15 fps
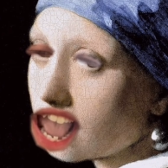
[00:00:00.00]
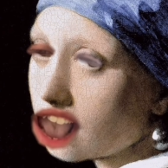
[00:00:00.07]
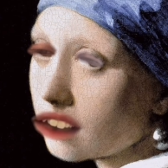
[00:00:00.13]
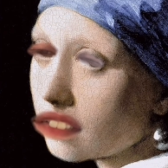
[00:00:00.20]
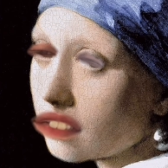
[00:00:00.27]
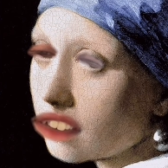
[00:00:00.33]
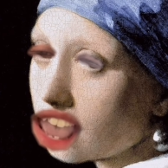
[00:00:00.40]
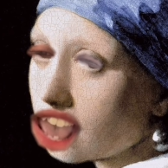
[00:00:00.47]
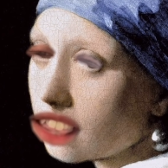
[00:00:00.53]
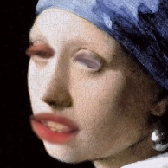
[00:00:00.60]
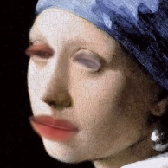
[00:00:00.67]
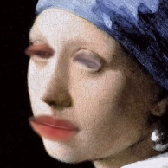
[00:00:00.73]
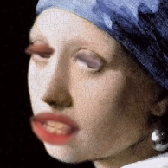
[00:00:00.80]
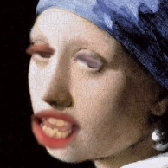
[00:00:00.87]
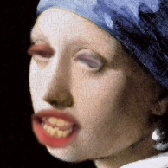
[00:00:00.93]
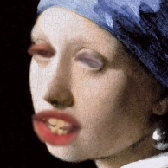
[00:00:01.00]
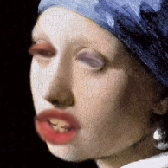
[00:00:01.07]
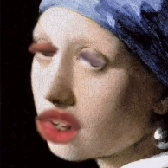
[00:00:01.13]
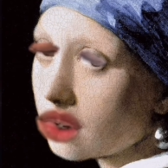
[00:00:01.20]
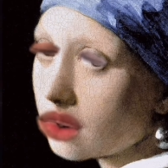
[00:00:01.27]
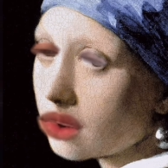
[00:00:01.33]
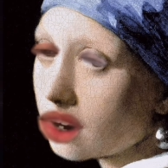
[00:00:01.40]
I fathom that
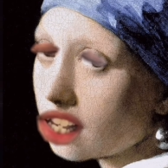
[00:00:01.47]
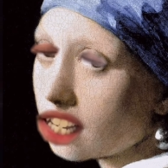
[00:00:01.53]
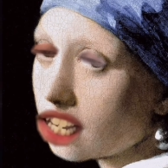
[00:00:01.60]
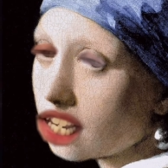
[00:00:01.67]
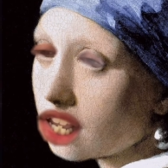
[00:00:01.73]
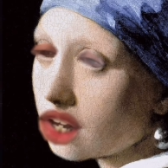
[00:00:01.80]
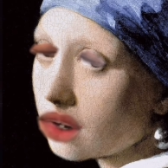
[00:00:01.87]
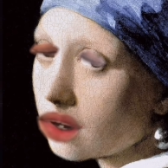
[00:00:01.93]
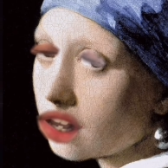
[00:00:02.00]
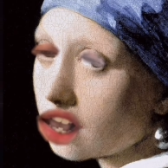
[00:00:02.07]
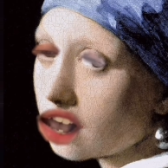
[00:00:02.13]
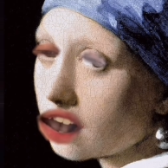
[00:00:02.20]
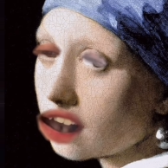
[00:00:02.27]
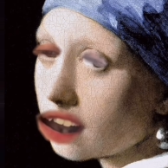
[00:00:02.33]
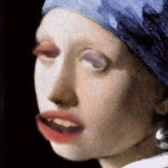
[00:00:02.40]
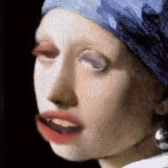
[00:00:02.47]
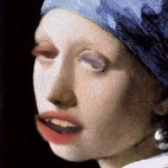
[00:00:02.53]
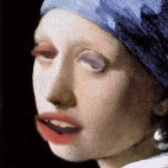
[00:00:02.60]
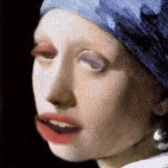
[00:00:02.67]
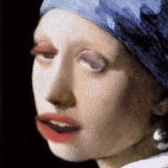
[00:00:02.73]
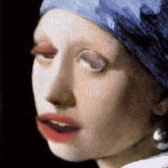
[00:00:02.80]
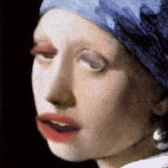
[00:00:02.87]
you want to know
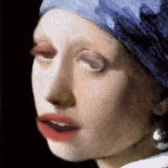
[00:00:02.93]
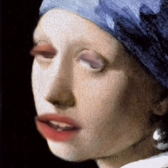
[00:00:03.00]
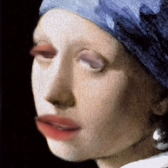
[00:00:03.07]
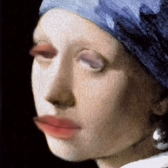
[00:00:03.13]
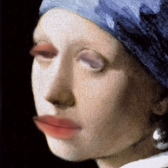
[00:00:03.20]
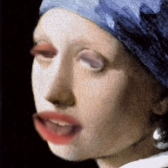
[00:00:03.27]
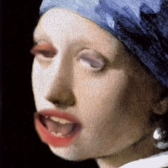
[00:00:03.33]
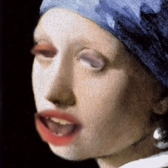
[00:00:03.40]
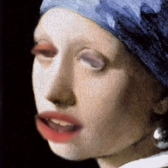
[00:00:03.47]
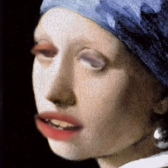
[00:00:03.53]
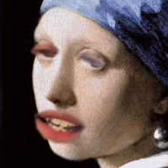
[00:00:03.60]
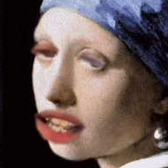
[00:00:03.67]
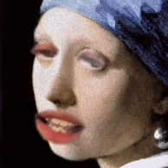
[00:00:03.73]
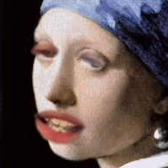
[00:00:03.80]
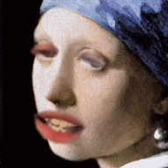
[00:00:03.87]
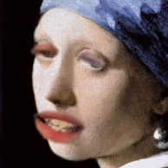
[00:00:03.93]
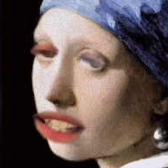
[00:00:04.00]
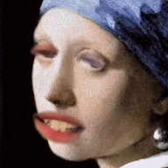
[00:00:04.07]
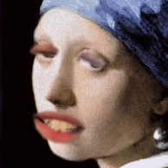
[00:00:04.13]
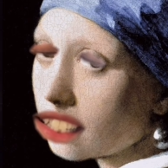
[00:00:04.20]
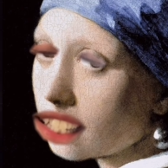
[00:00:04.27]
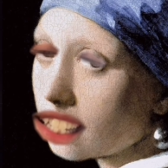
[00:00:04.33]
all about
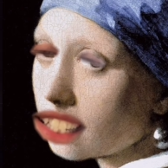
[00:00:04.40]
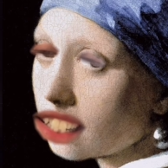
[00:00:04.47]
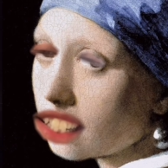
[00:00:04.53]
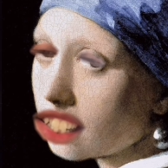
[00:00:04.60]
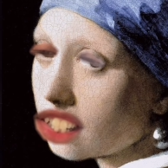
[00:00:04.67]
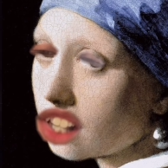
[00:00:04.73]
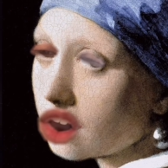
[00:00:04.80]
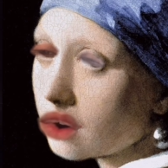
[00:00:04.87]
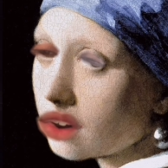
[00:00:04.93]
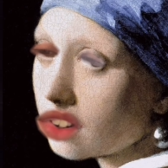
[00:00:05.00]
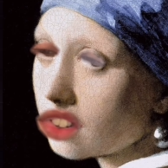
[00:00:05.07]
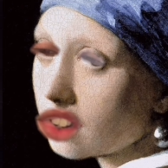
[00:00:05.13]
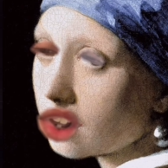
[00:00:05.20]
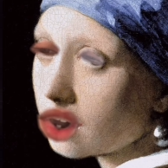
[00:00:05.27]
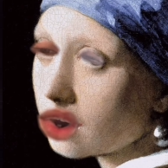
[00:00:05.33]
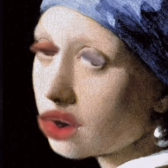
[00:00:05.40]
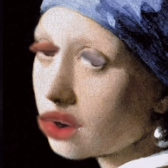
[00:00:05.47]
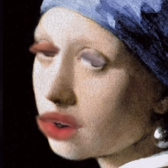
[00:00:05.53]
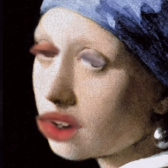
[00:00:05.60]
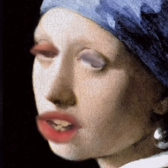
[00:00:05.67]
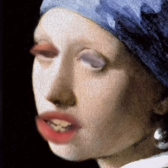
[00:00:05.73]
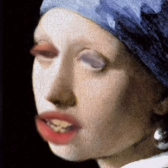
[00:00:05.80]
Sister So-and-so
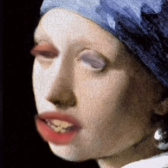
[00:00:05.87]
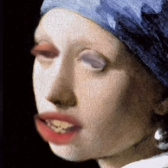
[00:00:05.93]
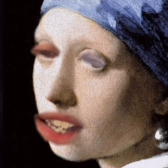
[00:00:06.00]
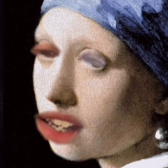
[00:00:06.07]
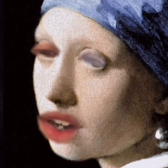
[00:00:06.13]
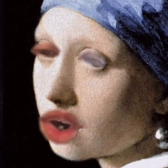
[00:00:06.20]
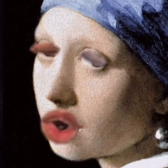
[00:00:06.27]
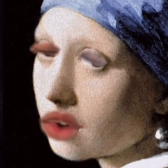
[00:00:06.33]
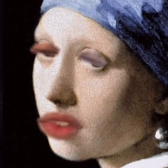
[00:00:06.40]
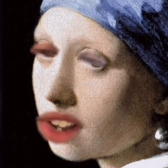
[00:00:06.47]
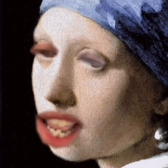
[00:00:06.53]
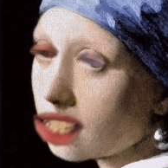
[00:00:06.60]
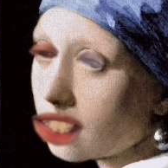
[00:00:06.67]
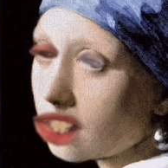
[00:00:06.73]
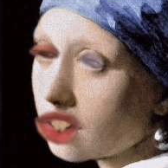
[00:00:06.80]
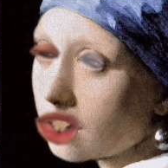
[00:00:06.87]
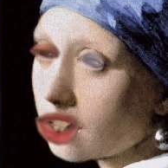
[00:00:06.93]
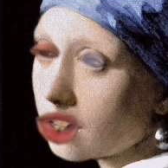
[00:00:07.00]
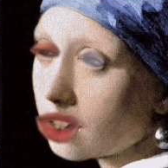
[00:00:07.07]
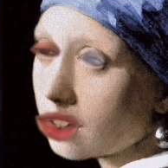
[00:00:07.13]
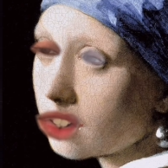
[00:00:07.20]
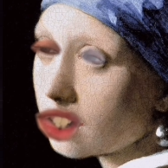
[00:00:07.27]
over at the
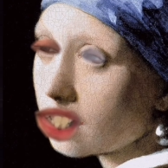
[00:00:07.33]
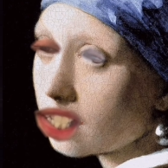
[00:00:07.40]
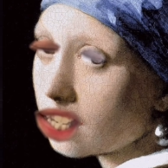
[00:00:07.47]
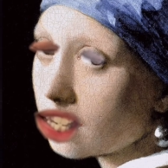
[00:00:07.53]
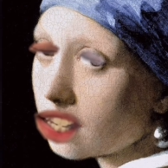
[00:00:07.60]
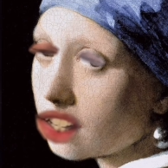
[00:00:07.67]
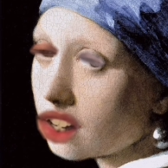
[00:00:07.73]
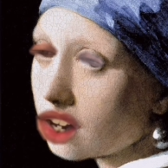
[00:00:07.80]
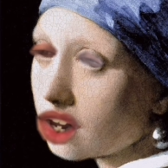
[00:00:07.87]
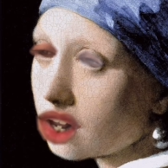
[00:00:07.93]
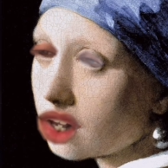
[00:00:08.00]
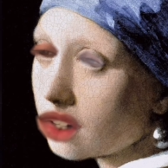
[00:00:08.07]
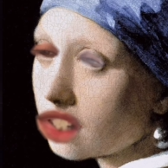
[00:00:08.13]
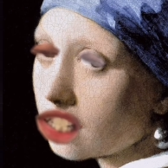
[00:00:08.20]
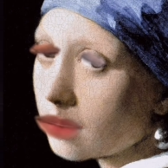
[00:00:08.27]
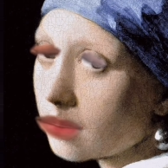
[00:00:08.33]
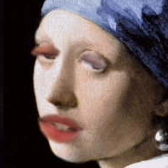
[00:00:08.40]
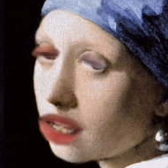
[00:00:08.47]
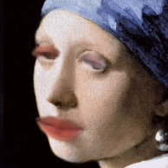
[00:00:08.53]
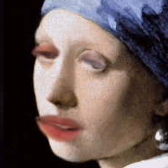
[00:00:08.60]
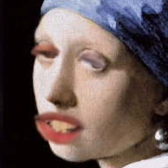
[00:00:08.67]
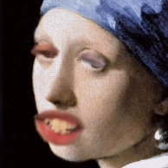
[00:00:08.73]
church. Girl, just
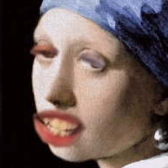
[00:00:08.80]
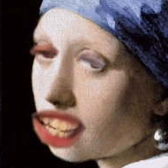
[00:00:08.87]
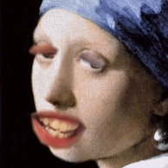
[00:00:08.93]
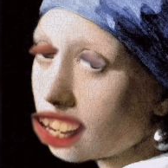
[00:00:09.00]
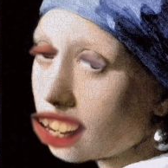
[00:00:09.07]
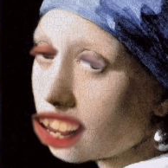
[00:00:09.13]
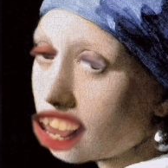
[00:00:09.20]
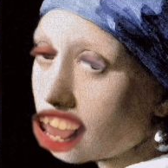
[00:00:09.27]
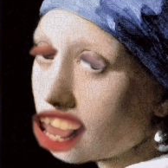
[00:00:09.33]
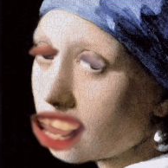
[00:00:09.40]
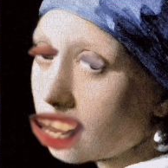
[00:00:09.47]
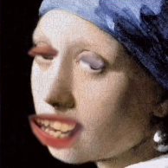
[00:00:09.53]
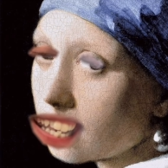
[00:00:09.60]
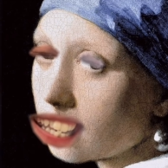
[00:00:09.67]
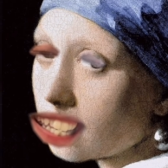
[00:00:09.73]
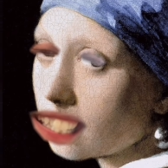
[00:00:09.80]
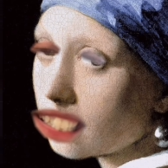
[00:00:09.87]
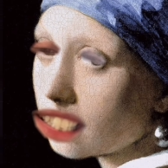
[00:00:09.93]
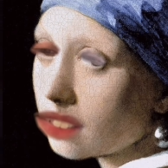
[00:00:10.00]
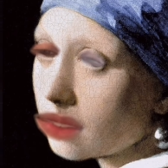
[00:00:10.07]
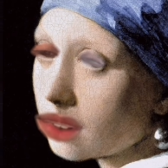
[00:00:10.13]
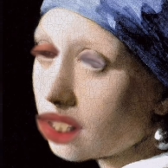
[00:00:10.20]
pull up a chair and
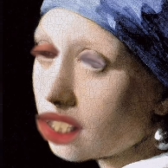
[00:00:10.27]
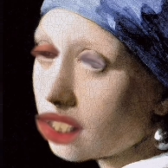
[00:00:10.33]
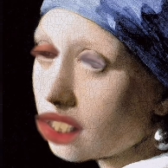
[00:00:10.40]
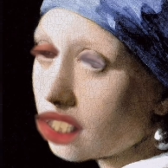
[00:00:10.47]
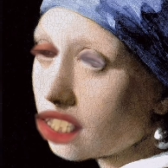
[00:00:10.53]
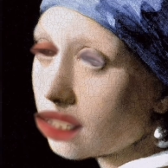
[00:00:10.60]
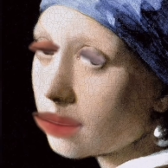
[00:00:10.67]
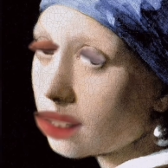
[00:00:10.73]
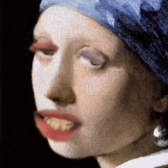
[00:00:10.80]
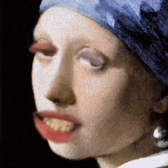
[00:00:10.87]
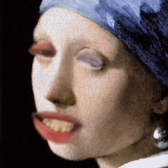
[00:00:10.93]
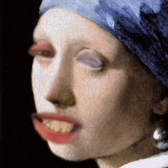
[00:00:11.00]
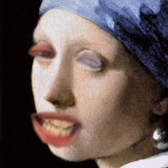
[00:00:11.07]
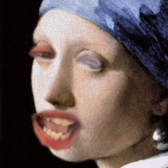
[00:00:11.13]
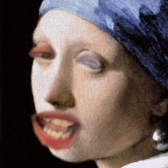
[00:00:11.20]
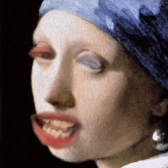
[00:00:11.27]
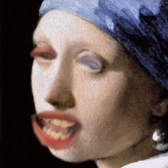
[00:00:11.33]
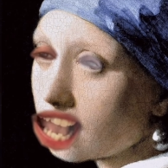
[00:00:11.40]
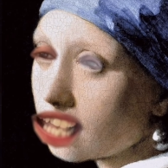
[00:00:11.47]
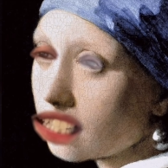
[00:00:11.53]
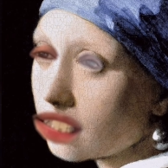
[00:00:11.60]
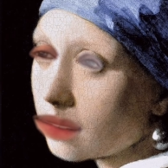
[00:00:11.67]
listen real good because I
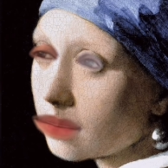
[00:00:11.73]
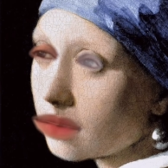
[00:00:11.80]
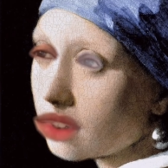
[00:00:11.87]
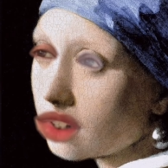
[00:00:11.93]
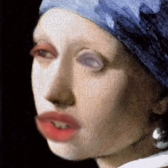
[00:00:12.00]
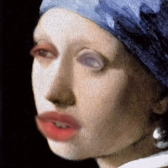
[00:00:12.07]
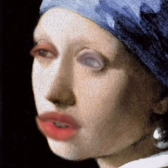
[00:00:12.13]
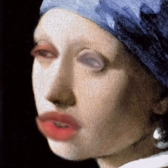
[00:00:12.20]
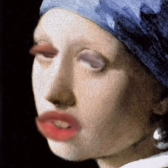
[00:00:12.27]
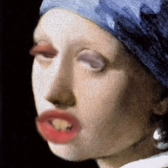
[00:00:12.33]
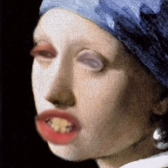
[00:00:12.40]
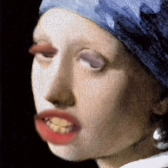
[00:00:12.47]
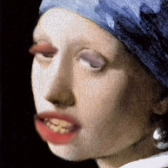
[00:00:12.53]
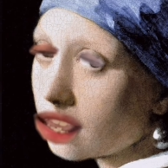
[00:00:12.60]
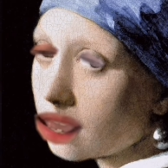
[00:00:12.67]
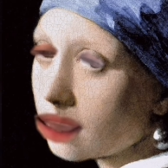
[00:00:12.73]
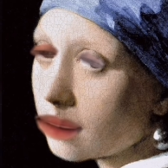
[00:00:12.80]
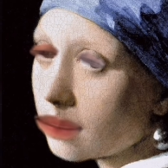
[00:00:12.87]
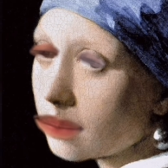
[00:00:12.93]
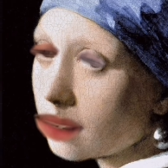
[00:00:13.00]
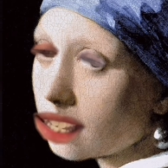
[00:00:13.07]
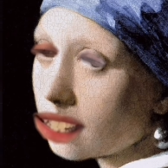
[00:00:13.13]
got some juicy
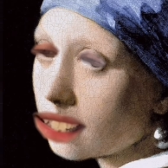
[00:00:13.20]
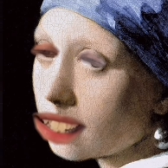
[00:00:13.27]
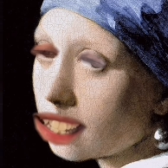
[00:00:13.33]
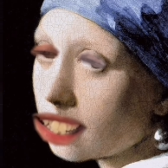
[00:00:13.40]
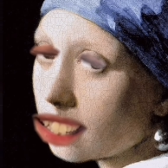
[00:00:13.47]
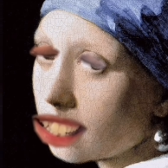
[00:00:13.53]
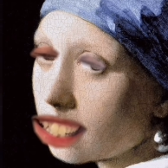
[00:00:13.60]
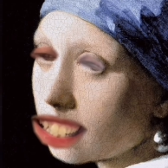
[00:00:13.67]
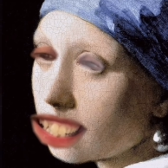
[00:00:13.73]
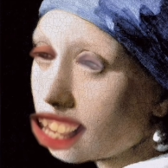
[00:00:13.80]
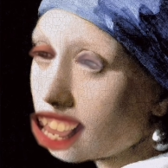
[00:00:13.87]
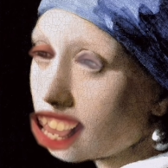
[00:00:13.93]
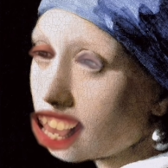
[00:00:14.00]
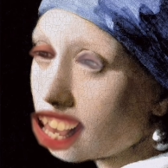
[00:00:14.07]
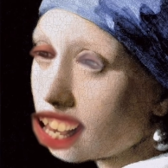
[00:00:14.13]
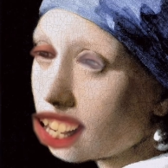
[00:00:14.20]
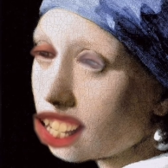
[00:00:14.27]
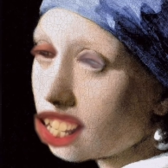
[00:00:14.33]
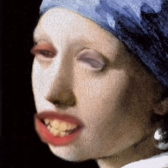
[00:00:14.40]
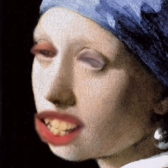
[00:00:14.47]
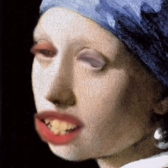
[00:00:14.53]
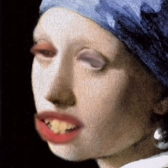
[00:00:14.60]
business to tell
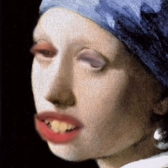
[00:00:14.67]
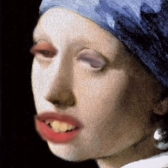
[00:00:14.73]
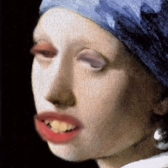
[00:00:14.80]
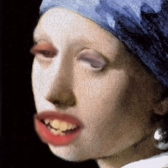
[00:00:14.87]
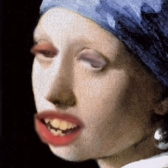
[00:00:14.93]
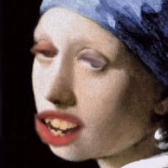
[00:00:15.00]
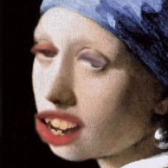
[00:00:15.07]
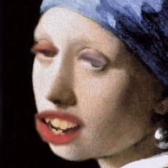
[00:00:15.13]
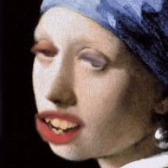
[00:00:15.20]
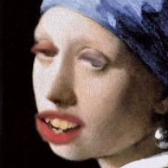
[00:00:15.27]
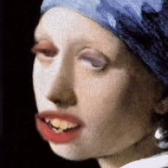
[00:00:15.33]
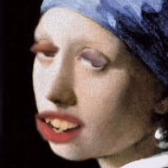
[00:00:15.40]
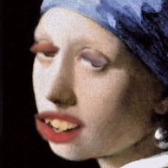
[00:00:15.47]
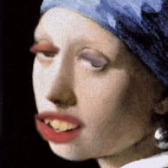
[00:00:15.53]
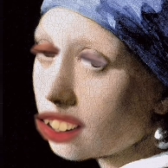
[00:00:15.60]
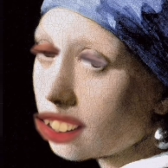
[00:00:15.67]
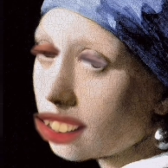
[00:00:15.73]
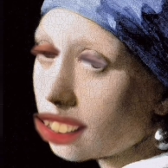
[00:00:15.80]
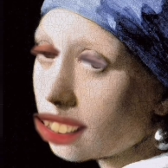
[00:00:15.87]
you, girl.